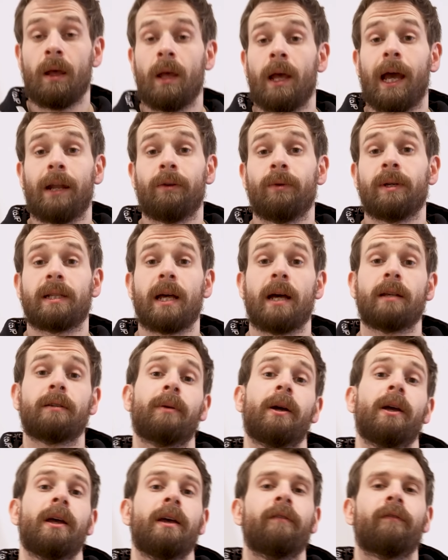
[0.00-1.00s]
Anyways, that is
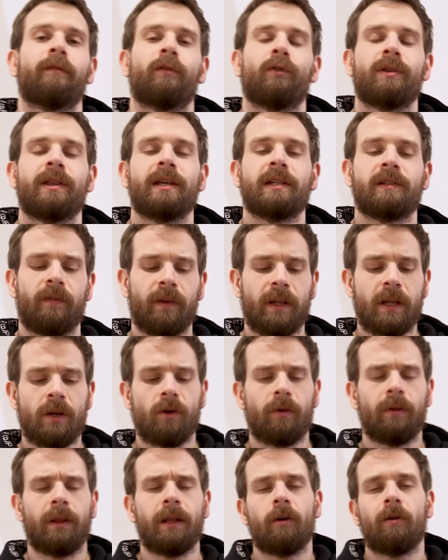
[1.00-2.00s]
about it for this
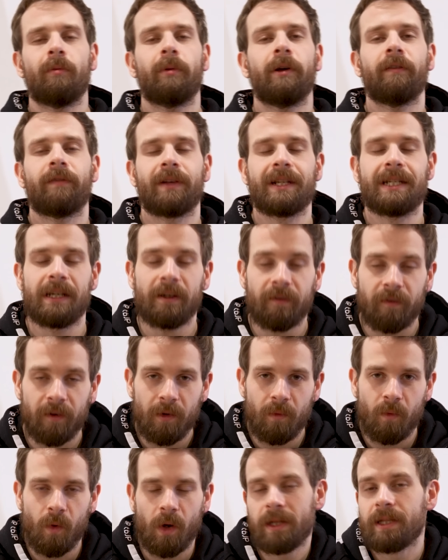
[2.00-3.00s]
video. A little bit of a
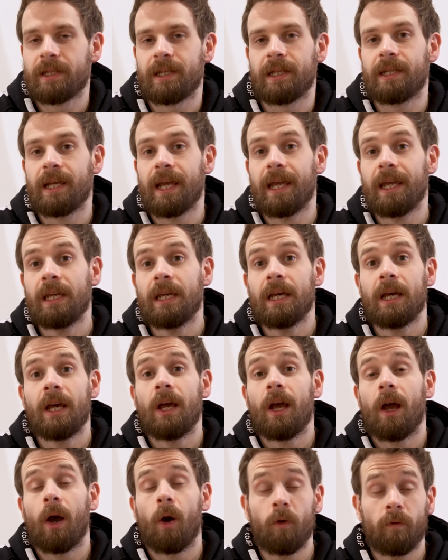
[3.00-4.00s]
different one today.
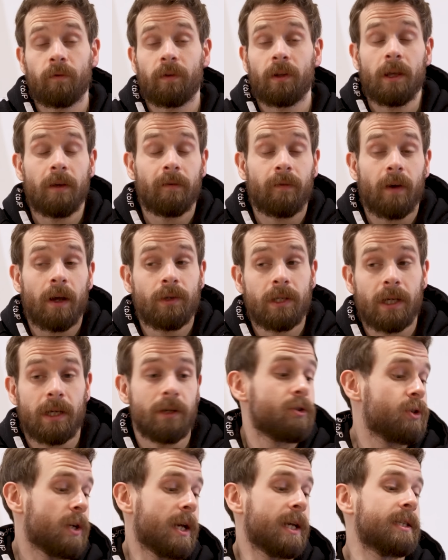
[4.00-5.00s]
Hopefully you found it
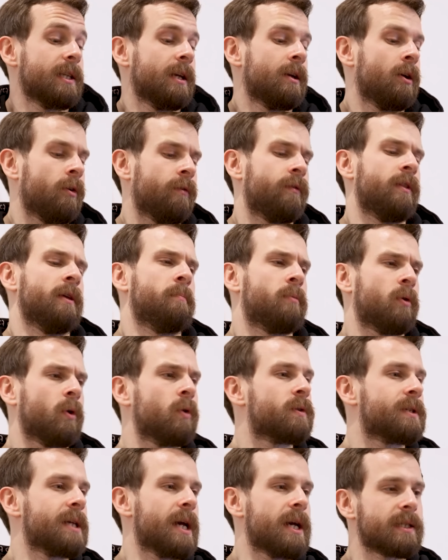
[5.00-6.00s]
interesting of the
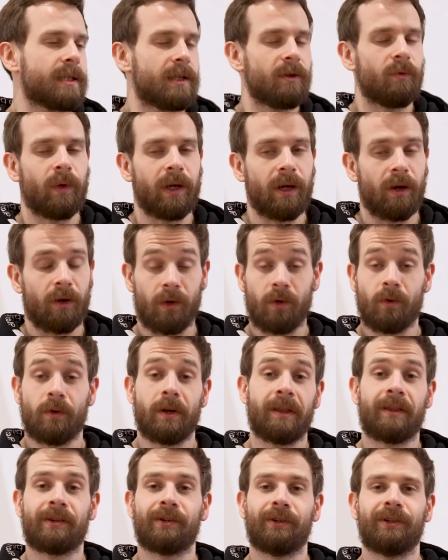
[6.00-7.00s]
process that we are
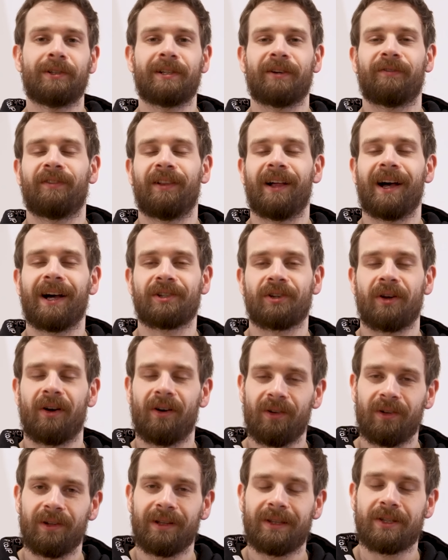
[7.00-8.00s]
going through to flash
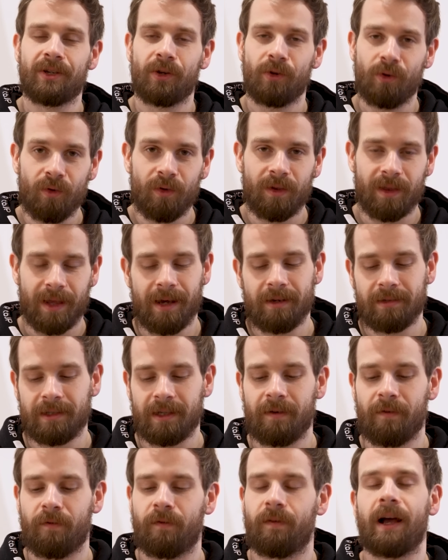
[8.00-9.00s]
all
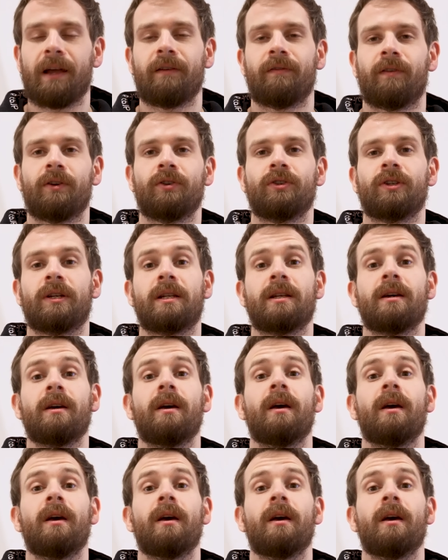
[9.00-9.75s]
2,500